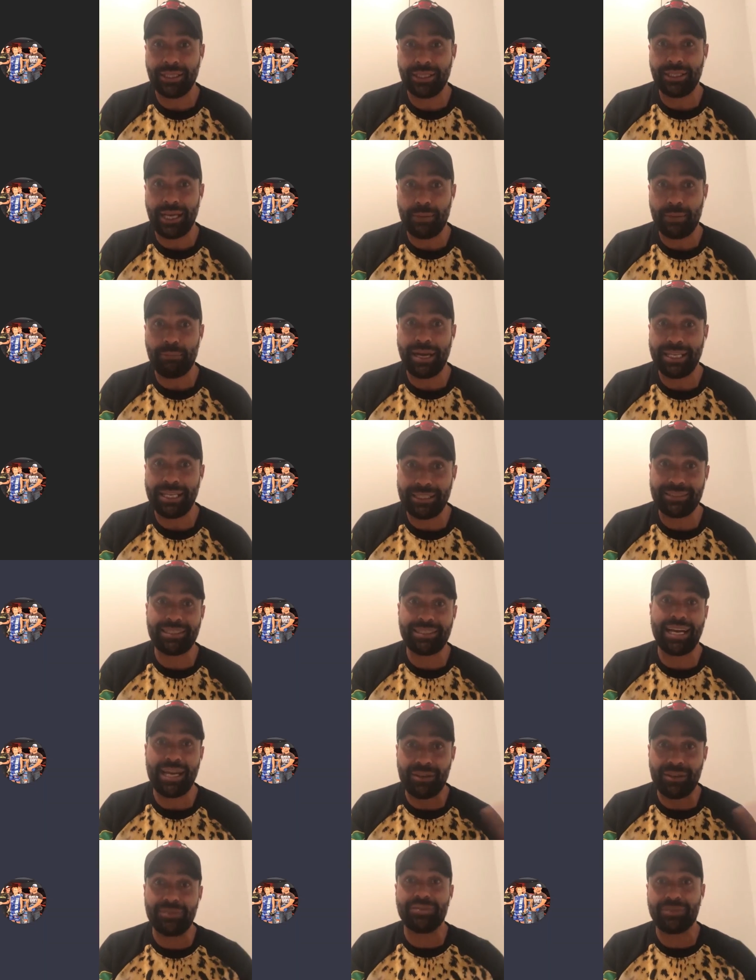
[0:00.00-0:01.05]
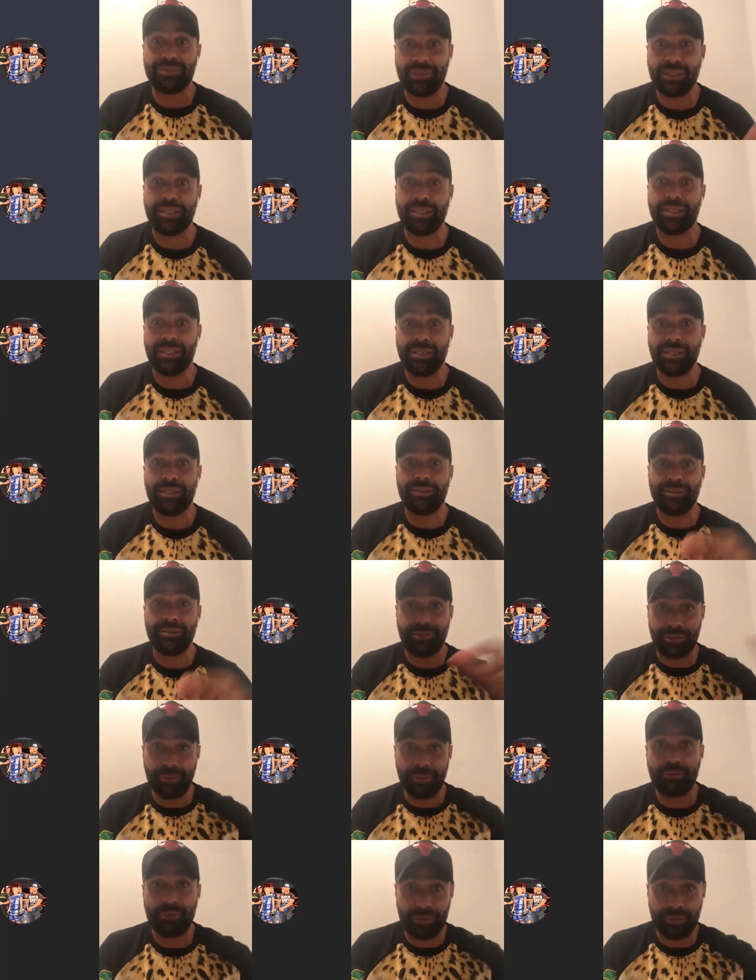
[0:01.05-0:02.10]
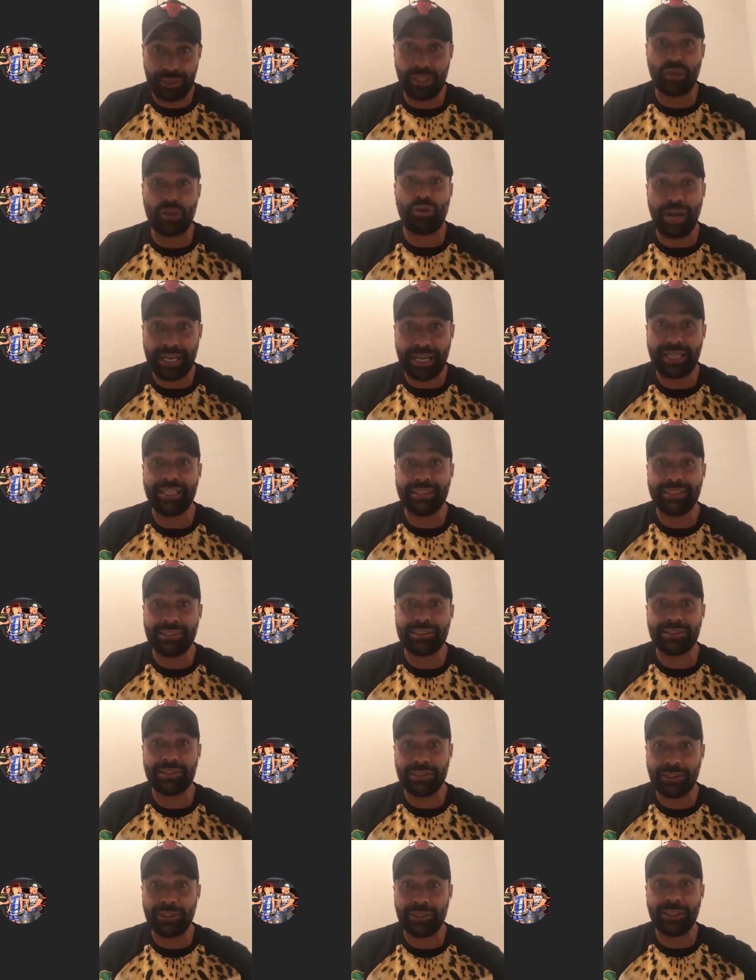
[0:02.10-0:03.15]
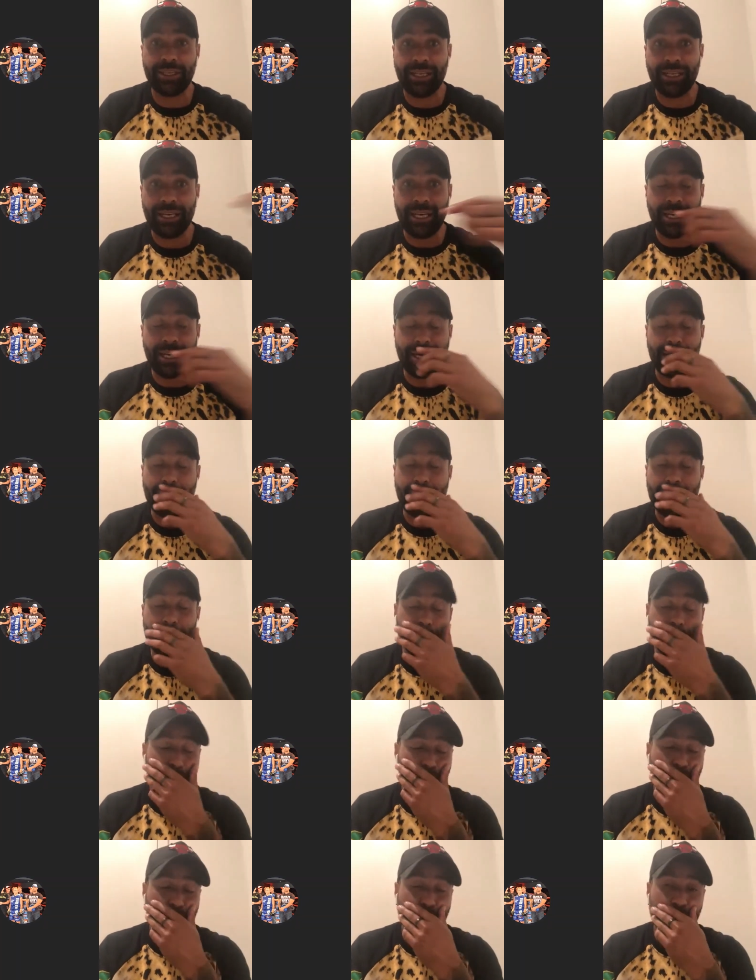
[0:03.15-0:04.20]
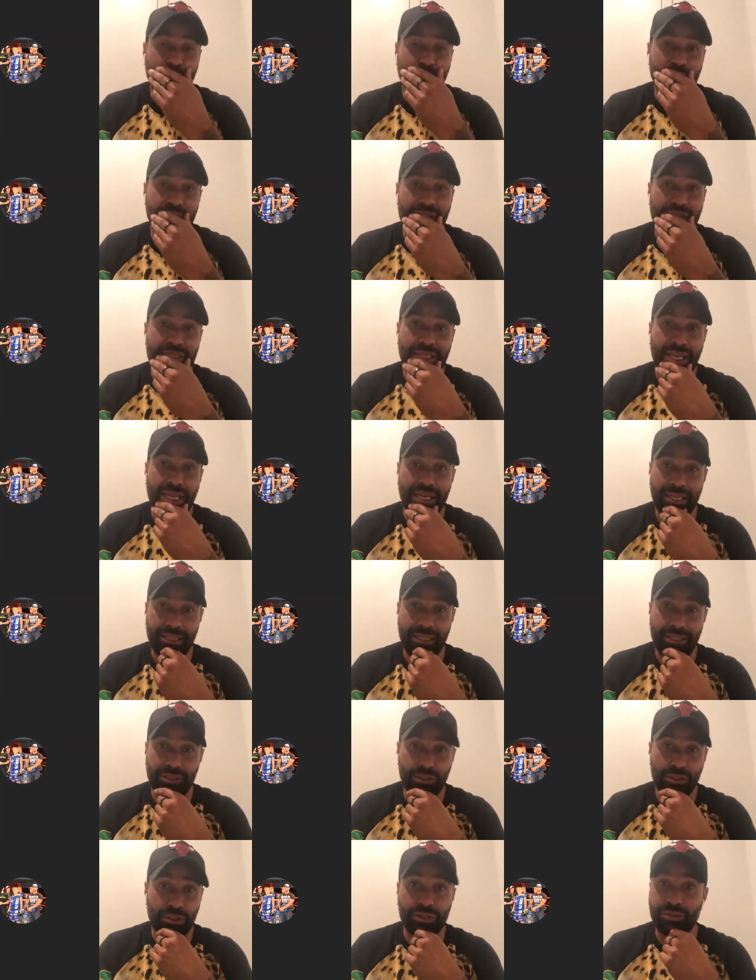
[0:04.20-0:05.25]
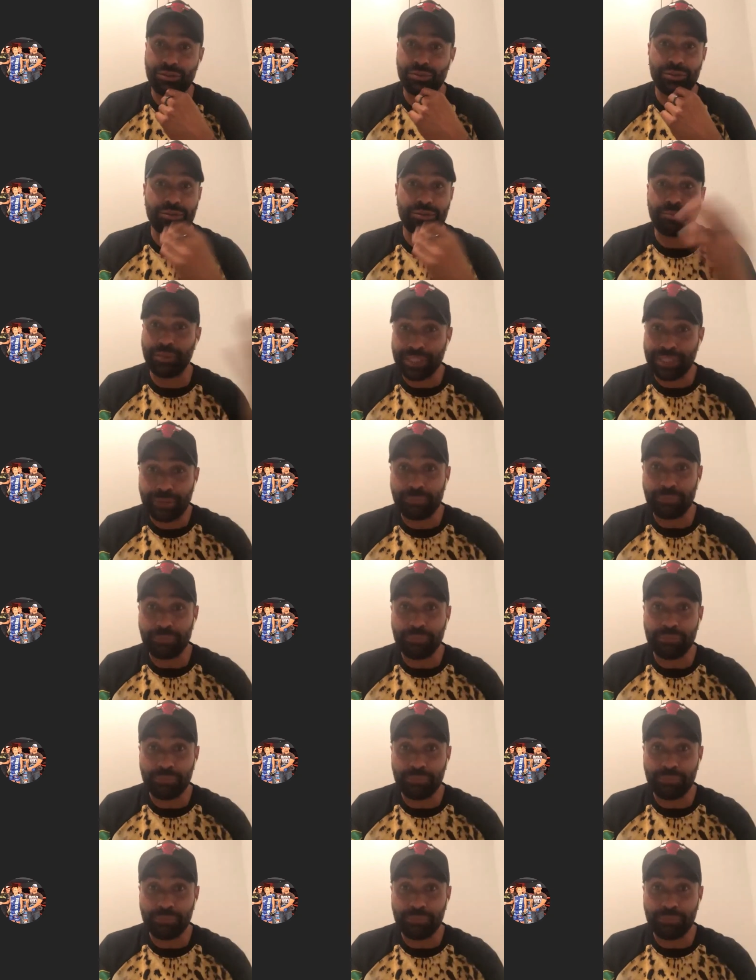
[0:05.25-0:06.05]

and that made it tough to crack into the Socceroos